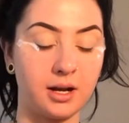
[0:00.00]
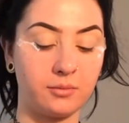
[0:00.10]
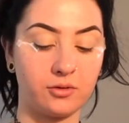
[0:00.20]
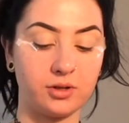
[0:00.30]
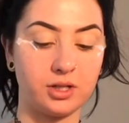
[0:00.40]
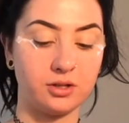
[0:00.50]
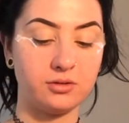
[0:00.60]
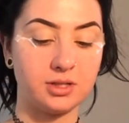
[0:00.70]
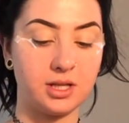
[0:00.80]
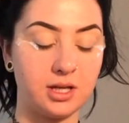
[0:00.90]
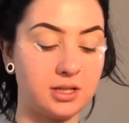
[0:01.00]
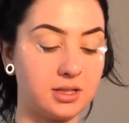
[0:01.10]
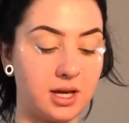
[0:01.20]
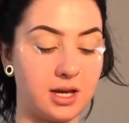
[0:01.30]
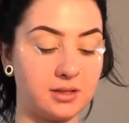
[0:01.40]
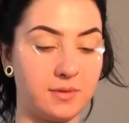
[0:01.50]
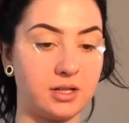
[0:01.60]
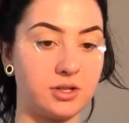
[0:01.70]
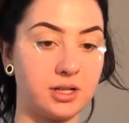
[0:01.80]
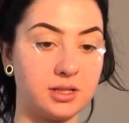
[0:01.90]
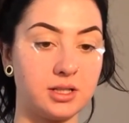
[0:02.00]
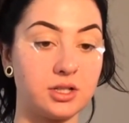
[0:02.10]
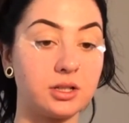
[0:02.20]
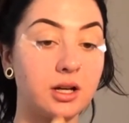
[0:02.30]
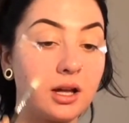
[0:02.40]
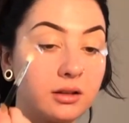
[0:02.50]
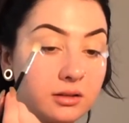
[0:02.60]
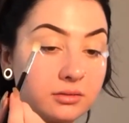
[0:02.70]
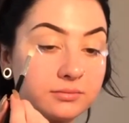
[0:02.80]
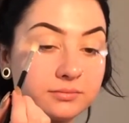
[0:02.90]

I'm going to use this as my transition color.